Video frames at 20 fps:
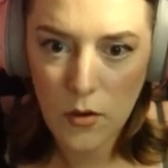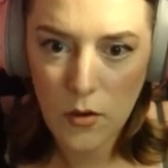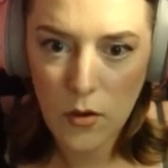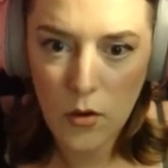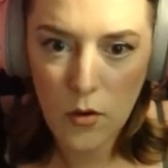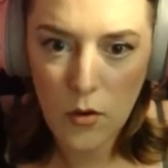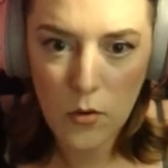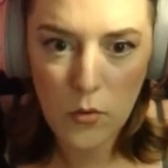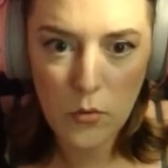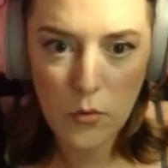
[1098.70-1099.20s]

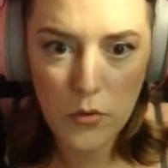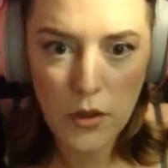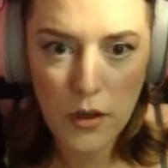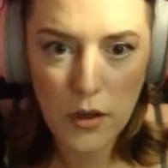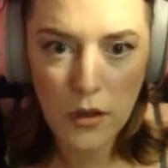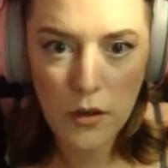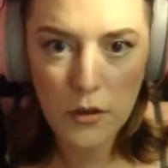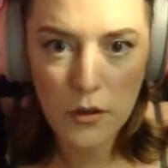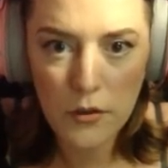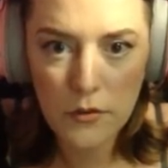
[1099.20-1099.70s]
All the
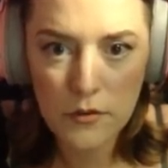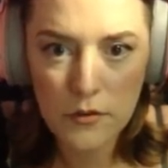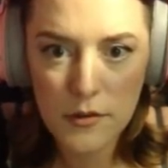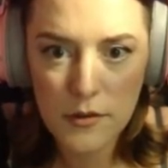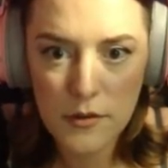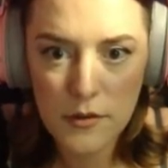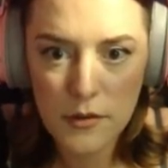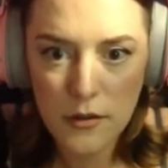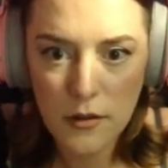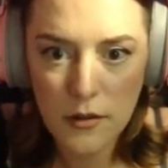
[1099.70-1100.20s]

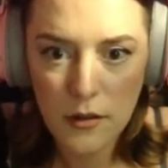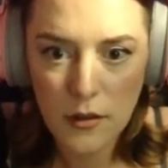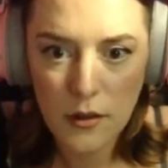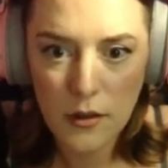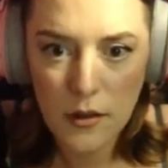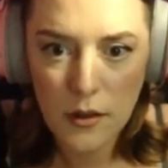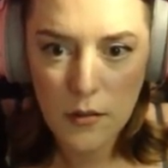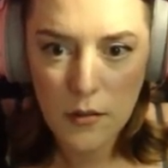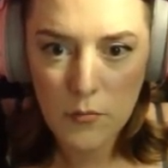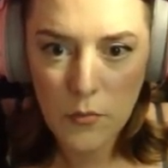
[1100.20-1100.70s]
notes,
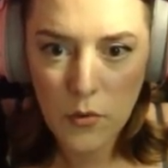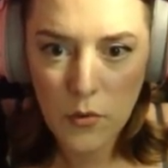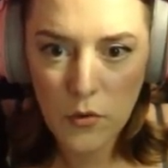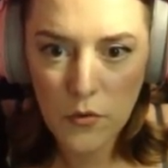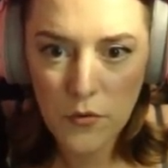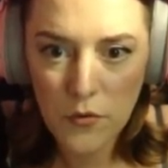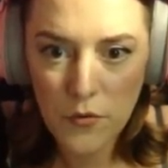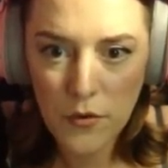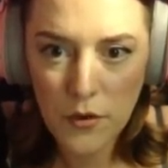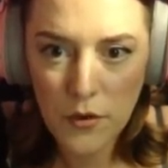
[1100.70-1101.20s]
more
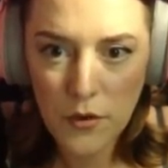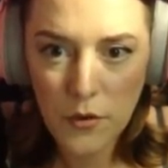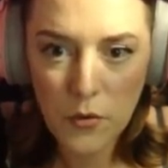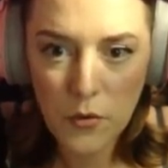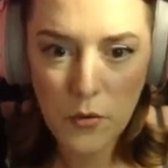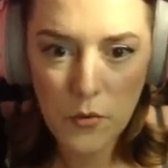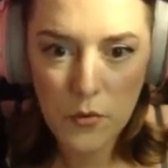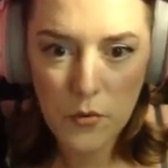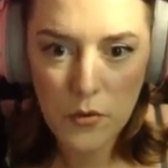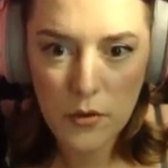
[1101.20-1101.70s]

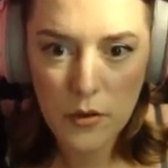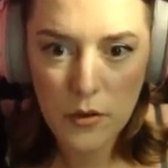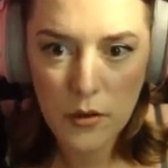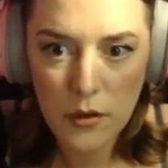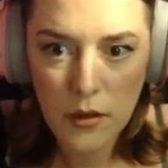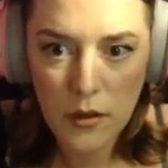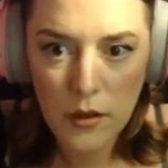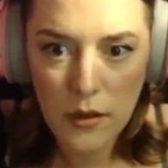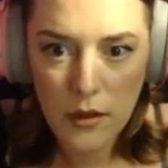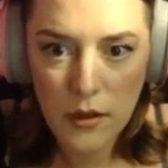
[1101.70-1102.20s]
fuel,
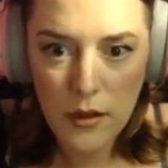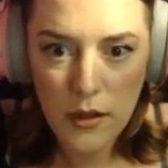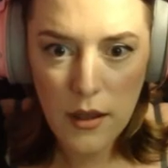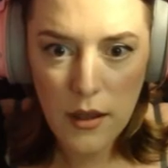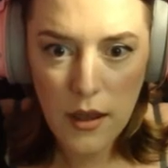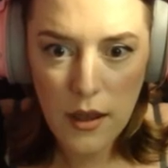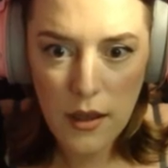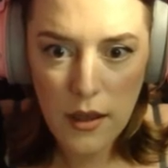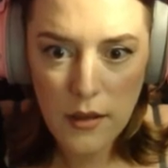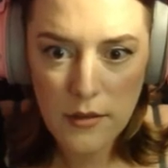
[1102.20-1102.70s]

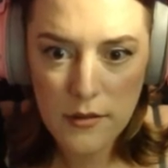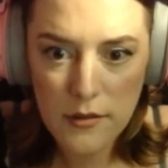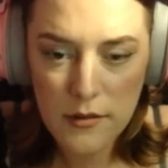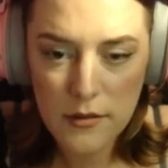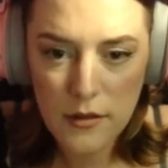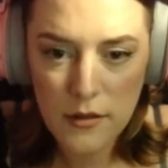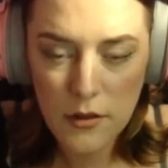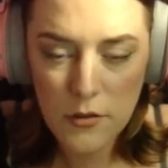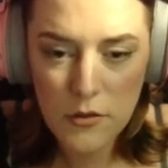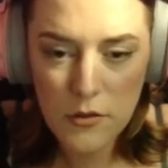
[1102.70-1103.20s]
yes.
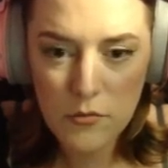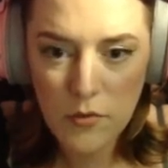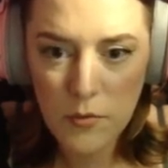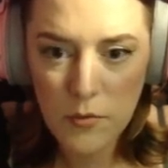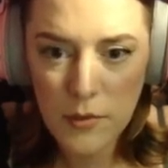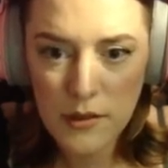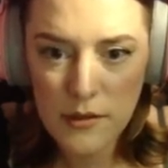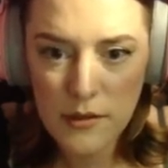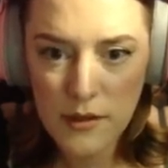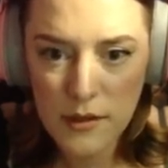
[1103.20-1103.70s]
Whose room
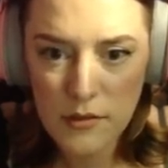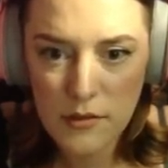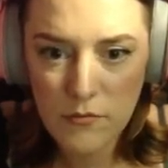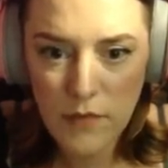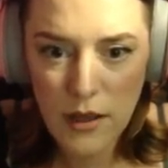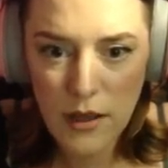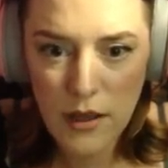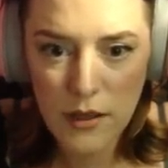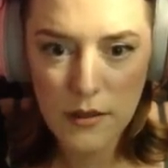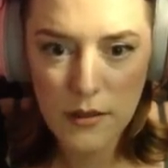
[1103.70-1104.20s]
is this?
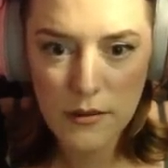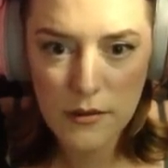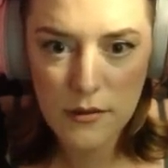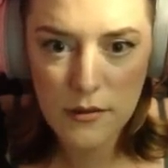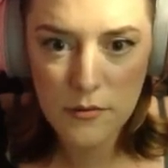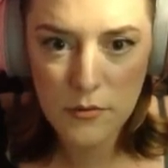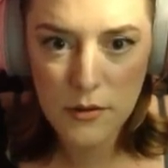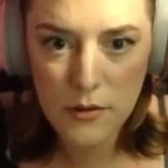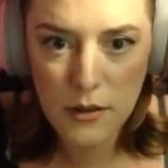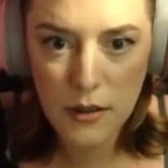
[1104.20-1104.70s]
Renard's,
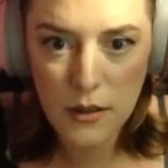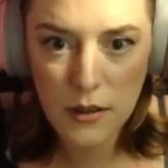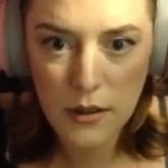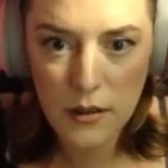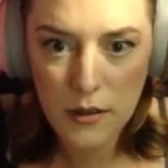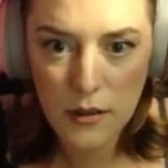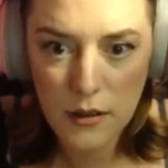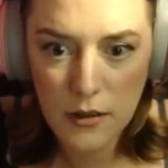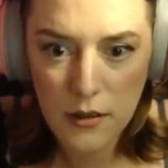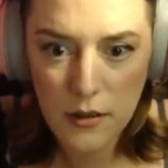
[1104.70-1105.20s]
was it?
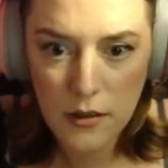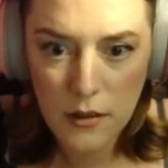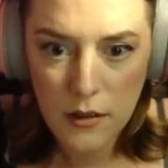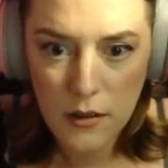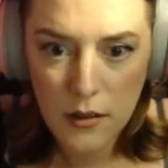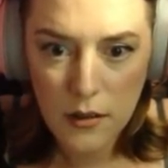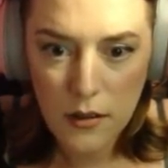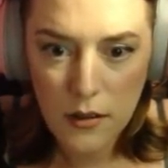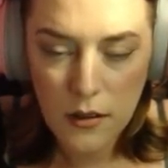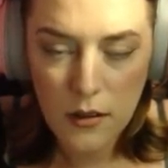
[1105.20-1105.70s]

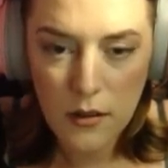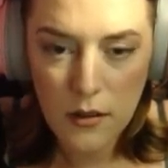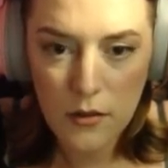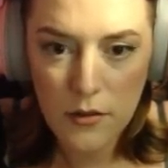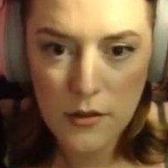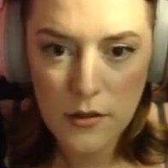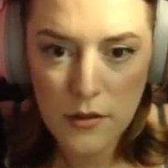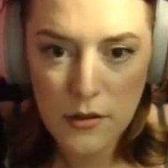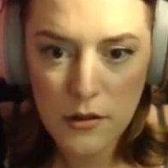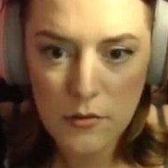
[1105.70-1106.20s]

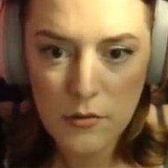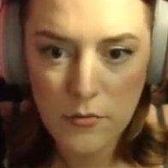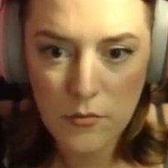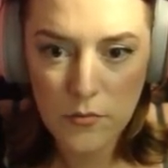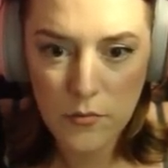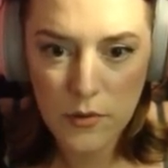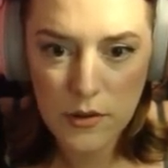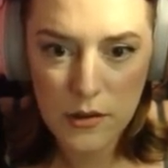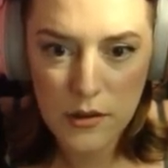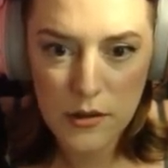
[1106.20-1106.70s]
This
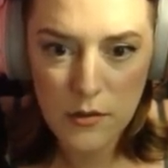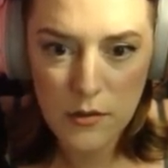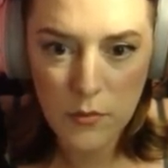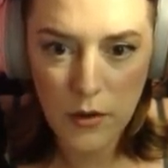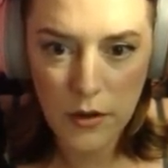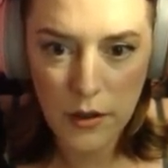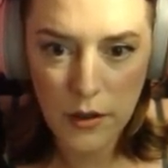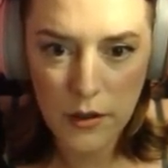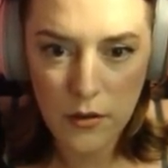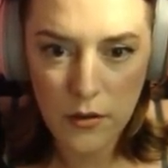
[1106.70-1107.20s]
is
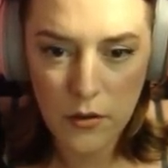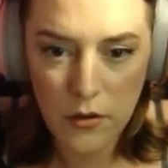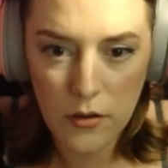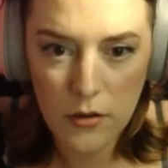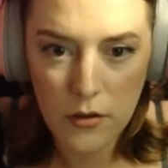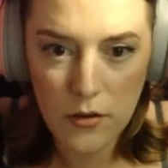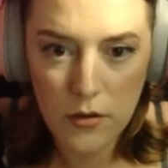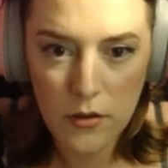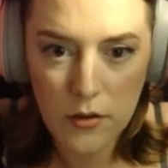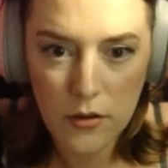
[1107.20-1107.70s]
where he got.
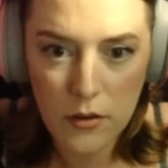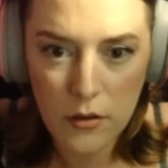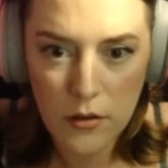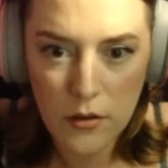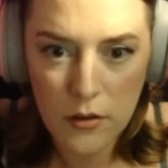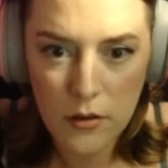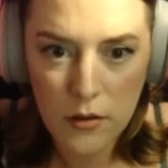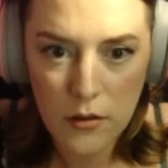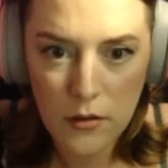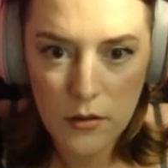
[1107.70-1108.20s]

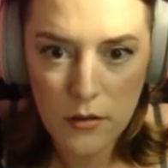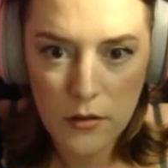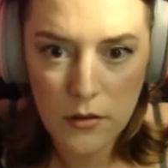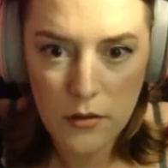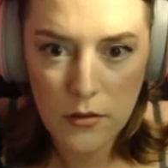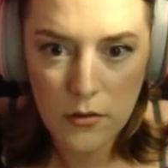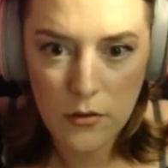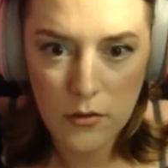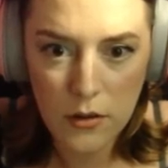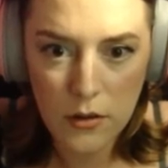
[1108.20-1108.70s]

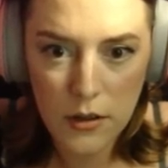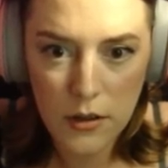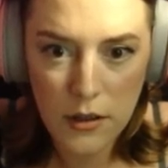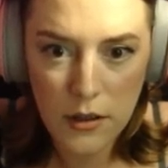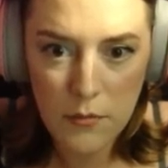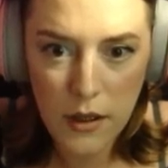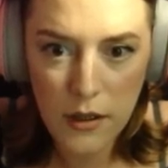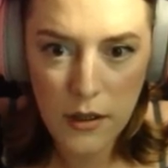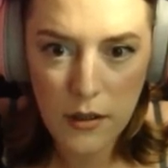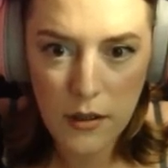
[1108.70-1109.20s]
Oh, could it
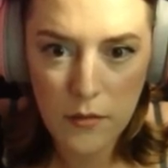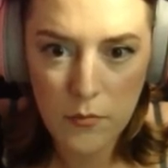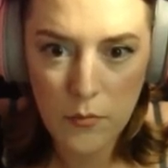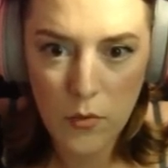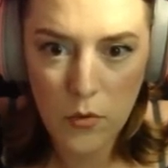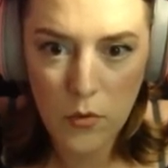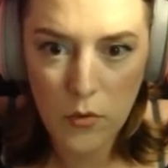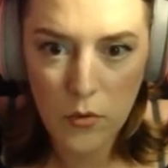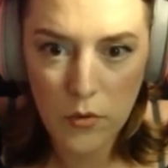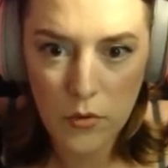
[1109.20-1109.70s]
make
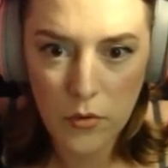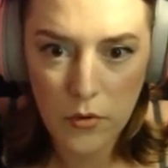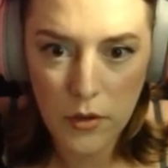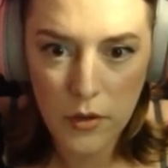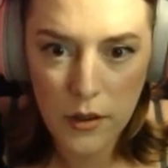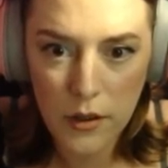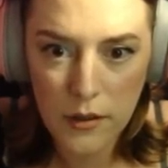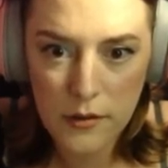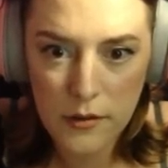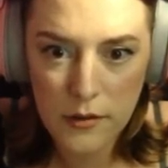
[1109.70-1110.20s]
more
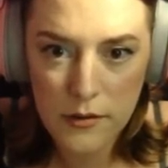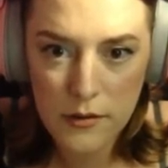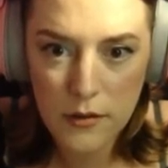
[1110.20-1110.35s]
noise?